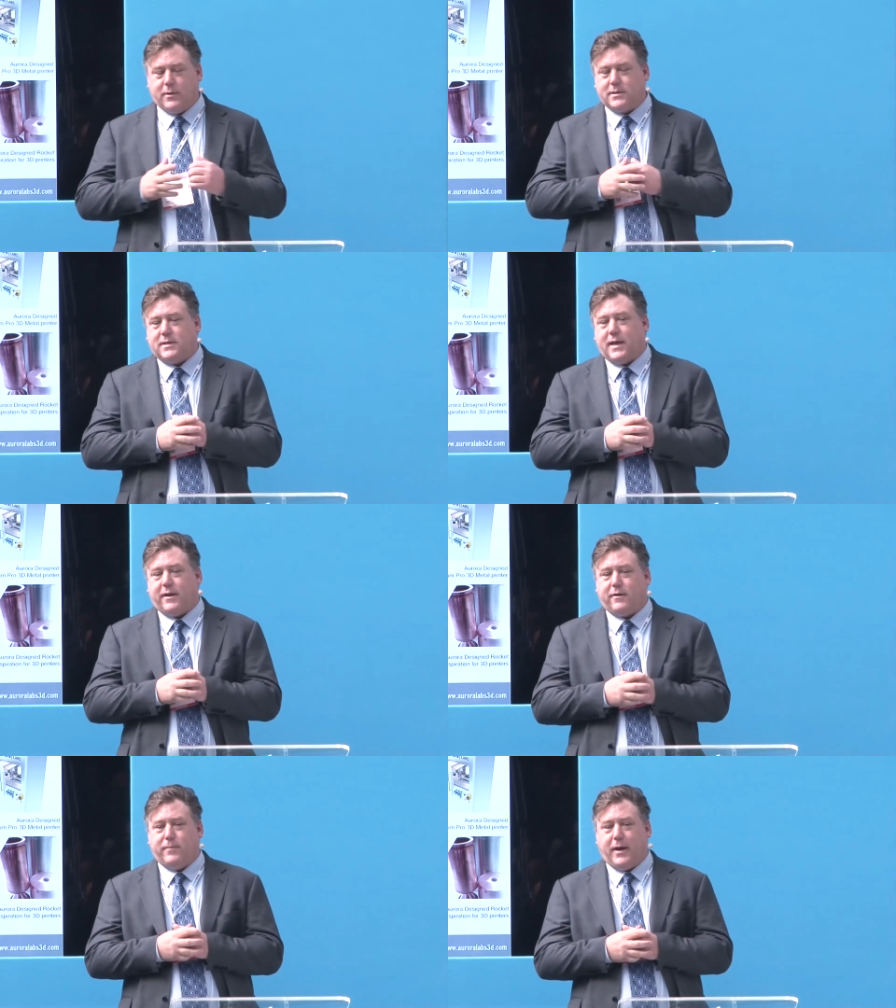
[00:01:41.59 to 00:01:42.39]
What's this
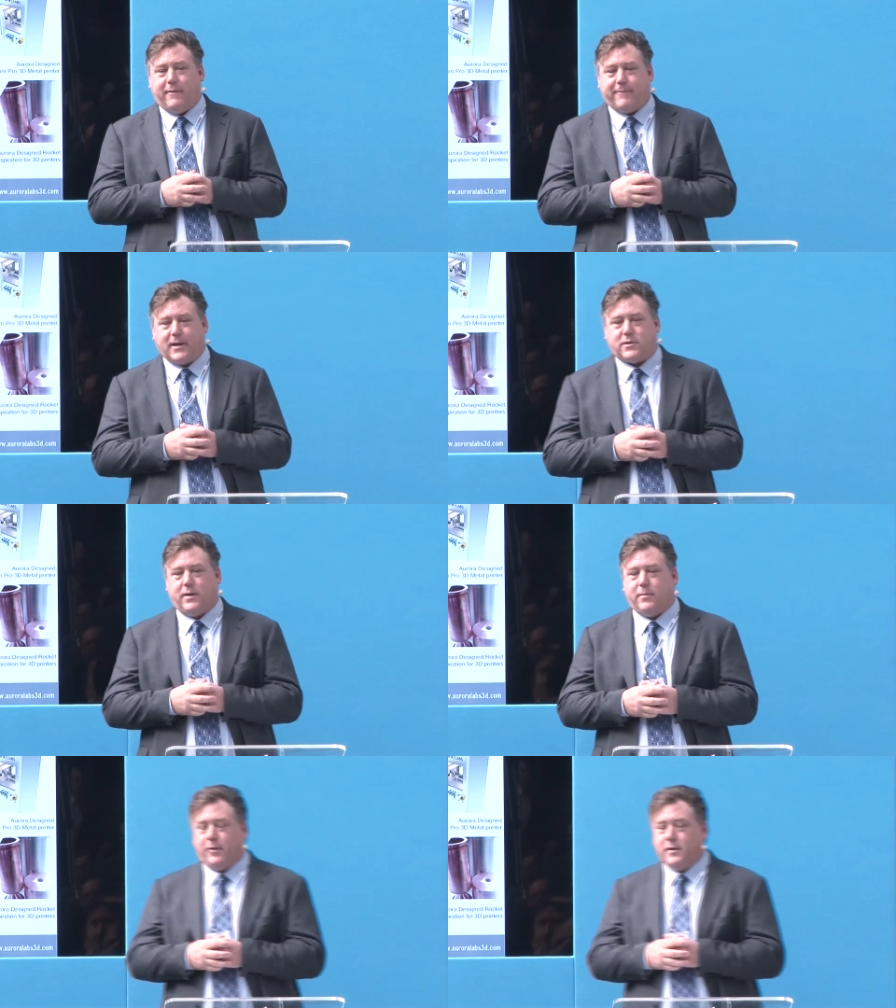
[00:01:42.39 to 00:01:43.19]
additive
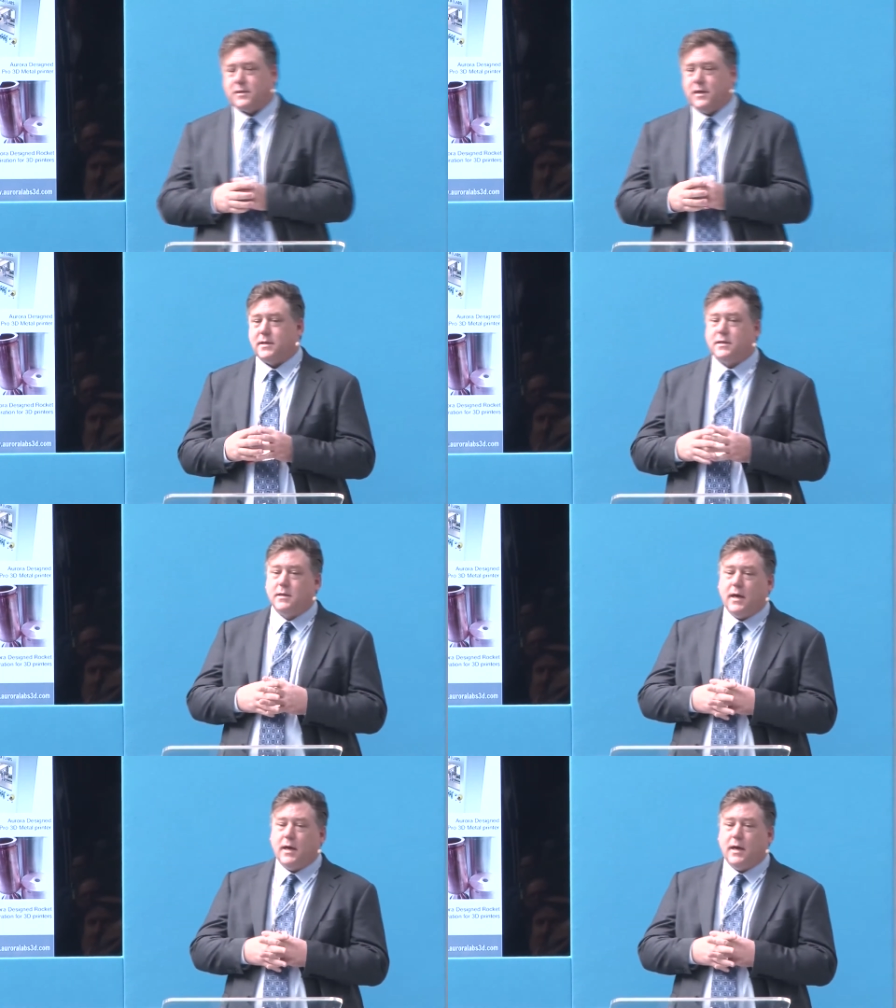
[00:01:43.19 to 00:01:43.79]
manufacturing process?